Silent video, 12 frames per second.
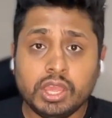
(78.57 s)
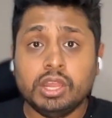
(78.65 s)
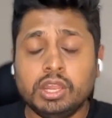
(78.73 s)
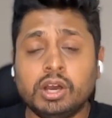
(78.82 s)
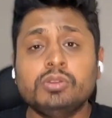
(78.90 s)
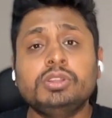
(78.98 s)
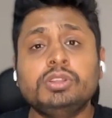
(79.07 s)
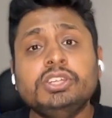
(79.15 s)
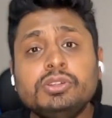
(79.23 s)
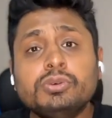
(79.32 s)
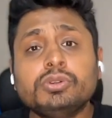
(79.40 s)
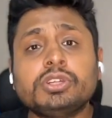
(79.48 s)
Now,
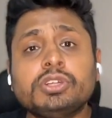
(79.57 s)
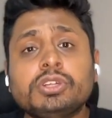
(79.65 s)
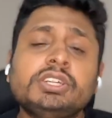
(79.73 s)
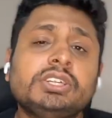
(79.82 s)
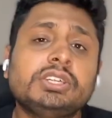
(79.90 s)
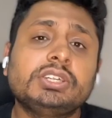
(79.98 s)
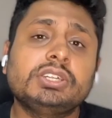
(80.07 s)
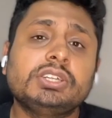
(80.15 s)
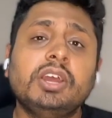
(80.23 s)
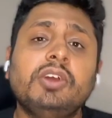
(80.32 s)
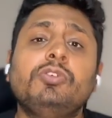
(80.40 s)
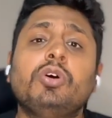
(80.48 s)
these use cases they
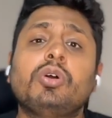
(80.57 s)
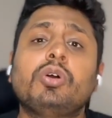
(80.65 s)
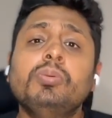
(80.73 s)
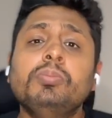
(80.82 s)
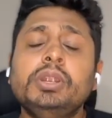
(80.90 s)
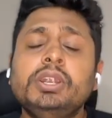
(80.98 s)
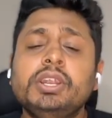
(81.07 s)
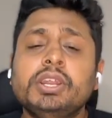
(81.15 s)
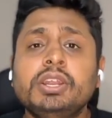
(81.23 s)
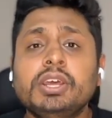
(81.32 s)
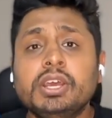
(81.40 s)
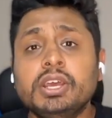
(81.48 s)
have
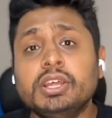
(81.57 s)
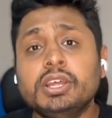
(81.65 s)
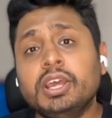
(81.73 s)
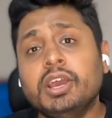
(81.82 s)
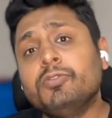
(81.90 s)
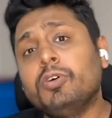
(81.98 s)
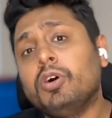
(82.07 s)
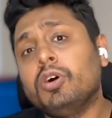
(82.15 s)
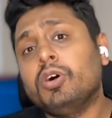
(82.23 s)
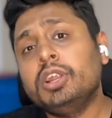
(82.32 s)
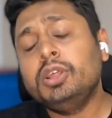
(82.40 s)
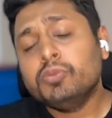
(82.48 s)
documented, they have
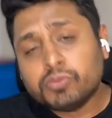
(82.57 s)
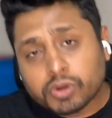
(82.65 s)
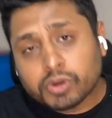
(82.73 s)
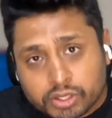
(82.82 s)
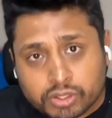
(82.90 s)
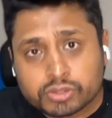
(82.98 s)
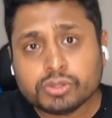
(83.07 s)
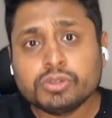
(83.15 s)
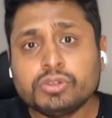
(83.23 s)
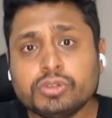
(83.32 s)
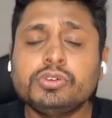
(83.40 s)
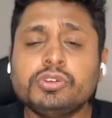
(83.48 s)
already worked on those
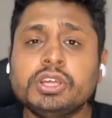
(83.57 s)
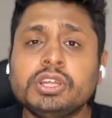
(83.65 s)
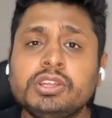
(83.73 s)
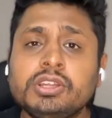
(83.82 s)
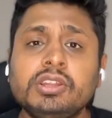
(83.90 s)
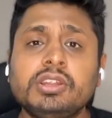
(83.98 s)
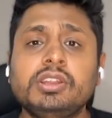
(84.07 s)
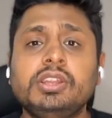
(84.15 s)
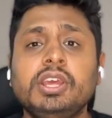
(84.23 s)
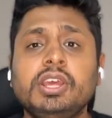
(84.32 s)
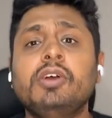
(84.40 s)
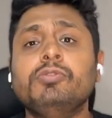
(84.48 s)
use cases,
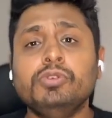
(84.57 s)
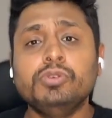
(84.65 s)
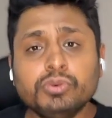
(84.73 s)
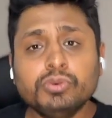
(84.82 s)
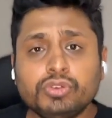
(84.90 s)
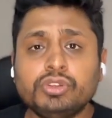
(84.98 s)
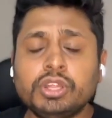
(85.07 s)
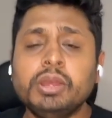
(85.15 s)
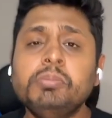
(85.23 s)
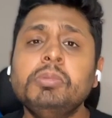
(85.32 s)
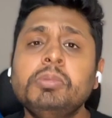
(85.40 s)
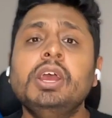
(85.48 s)
they have used
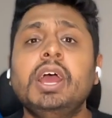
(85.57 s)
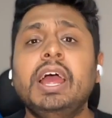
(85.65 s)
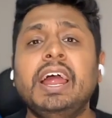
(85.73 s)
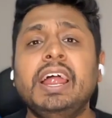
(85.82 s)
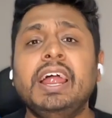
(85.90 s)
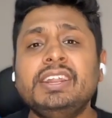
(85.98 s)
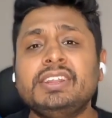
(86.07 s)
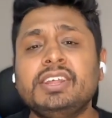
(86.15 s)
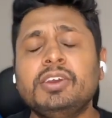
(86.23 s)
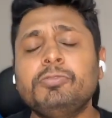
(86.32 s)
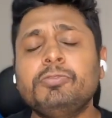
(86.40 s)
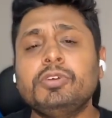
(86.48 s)
them, and they
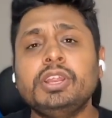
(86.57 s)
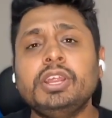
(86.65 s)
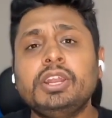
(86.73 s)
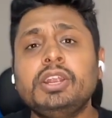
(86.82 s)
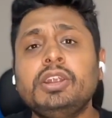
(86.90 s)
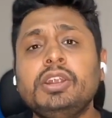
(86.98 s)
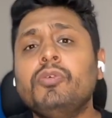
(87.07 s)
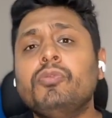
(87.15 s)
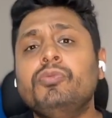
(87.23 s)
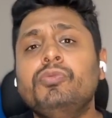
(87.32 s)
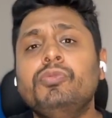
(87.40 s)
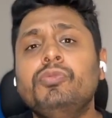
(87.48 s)
have created a
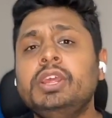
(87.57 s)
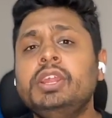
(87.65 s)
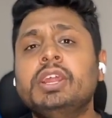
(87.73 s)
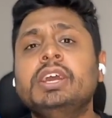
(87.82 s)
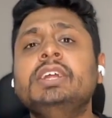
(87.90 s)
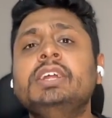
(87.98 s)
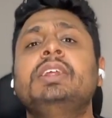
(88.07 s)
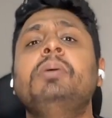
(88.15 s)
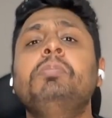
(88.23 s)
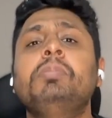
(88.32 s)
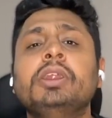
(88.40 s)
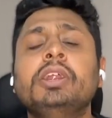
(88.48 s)
very nice
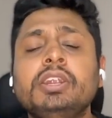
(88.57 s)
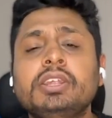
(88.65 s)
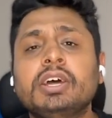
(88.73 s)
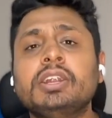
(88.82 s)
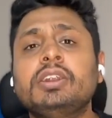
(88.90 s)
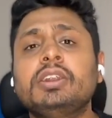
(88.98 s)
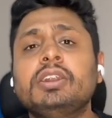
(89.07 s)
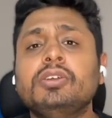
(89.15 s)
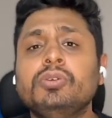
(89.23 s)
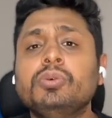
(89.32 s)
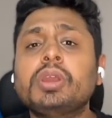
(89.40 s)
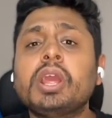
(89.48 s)
template that
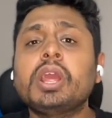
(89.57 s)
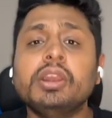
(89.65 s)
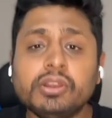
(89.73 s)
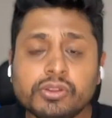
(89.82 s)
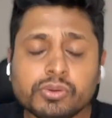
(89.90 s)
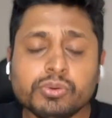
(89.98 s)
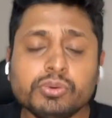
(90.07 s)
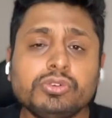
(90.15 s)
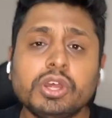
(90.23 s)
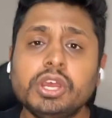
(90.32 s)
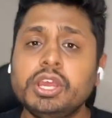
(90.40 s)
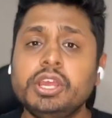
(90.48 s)
you can use
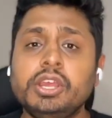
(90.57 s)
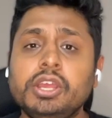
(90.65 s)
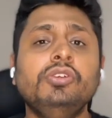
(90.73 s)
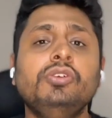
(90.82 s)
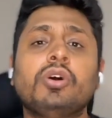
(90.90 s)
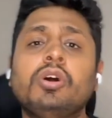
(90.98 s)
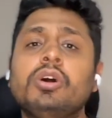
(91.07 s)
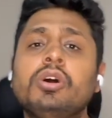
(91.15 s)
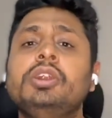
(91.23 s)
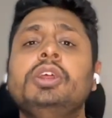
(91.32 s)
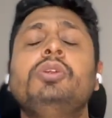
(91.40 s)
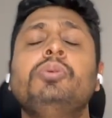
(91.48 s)
in your
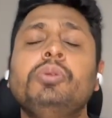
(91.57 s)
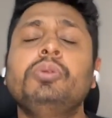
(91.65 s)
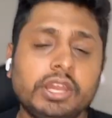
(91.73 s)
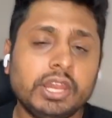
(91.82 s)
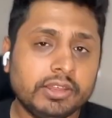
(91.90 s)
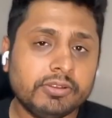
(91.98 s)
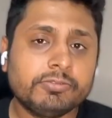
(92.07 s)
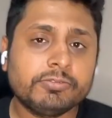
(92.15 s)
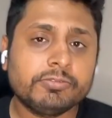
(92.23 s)
day-to-day life.